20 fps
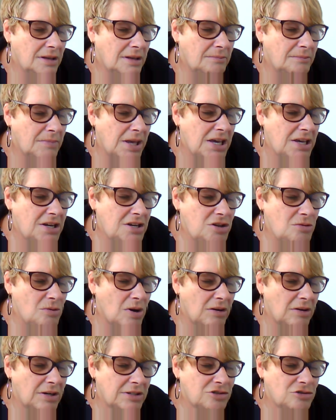Man, you
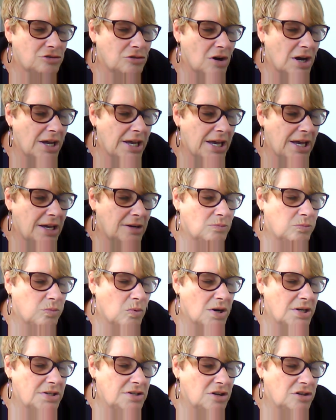are a tryhard.
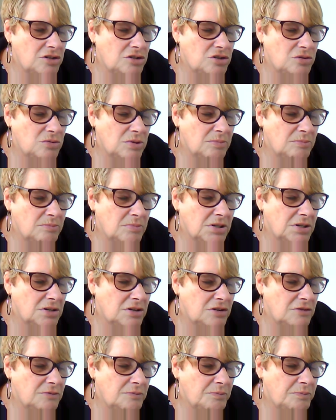Why don't you admit
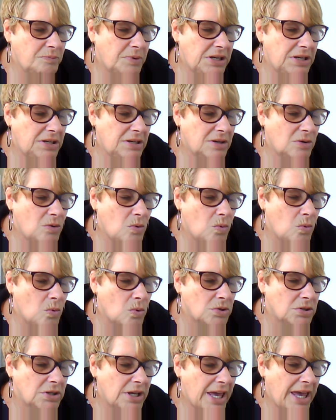you've been
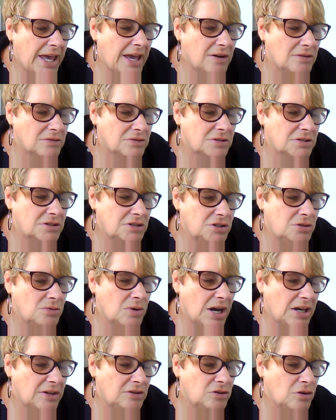caught out? You
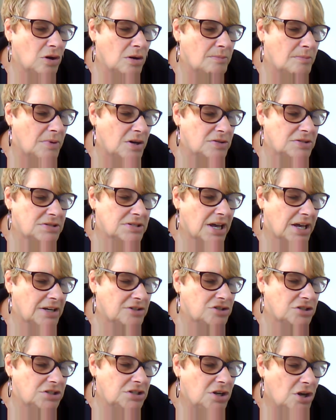are not Moe
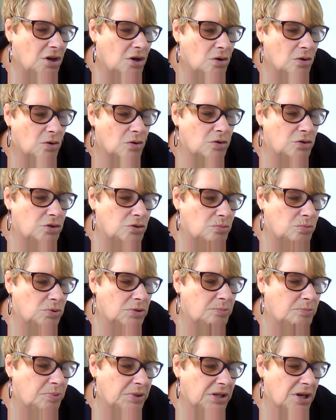Sargi, or you
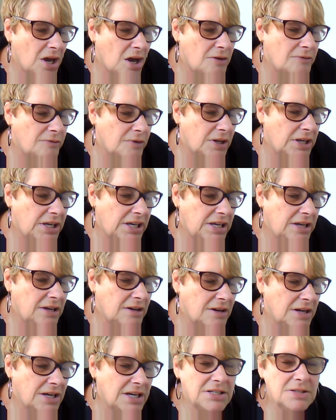would be over
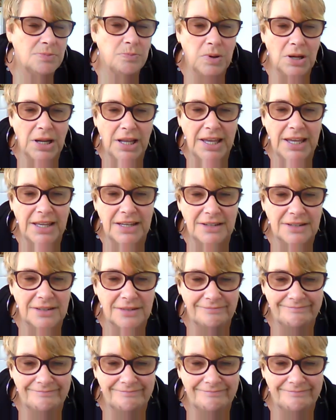here as planned.